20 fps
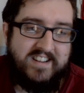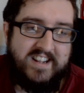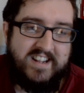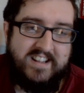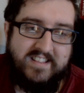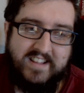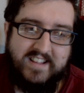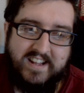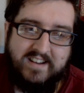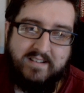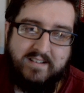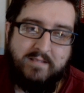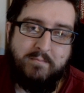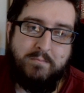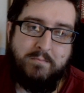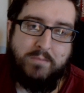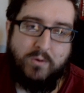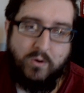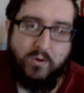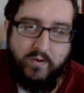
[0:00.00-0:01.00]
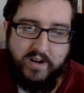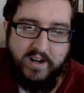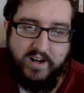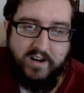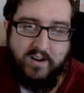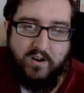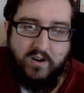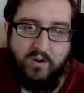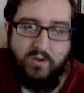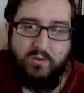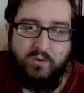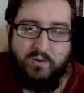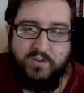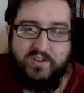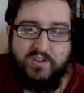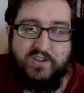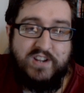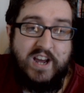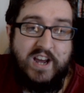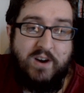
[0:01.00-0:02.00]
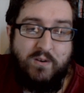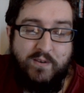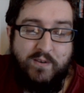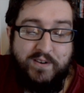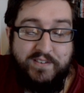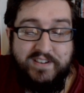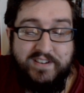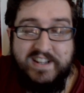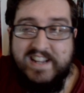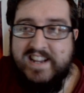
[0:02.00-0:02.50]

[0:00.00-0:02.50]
and then boring old Sauron